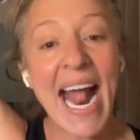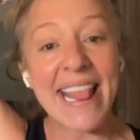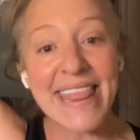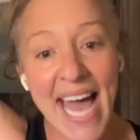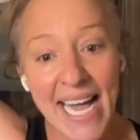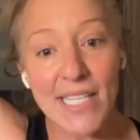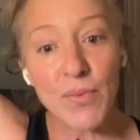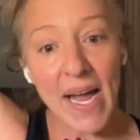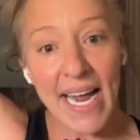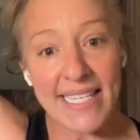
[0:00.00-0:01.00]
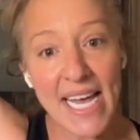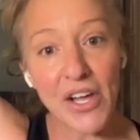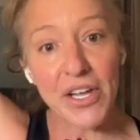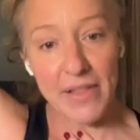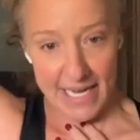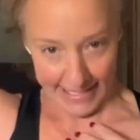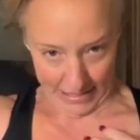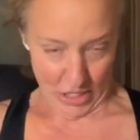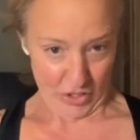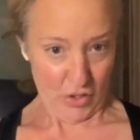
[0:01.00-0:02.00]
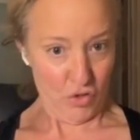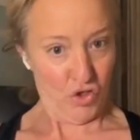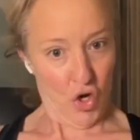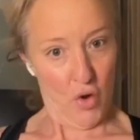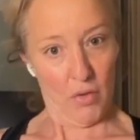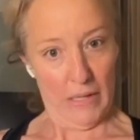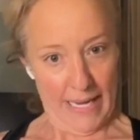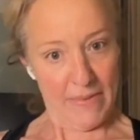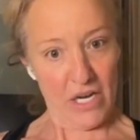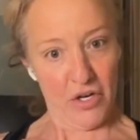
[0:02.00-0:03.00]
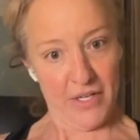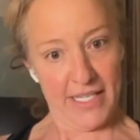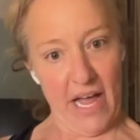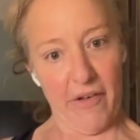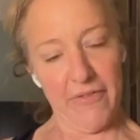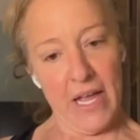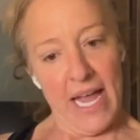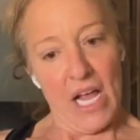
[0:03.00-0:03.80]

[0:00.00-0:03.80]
And that's why I tell you this. So don't limit yourself.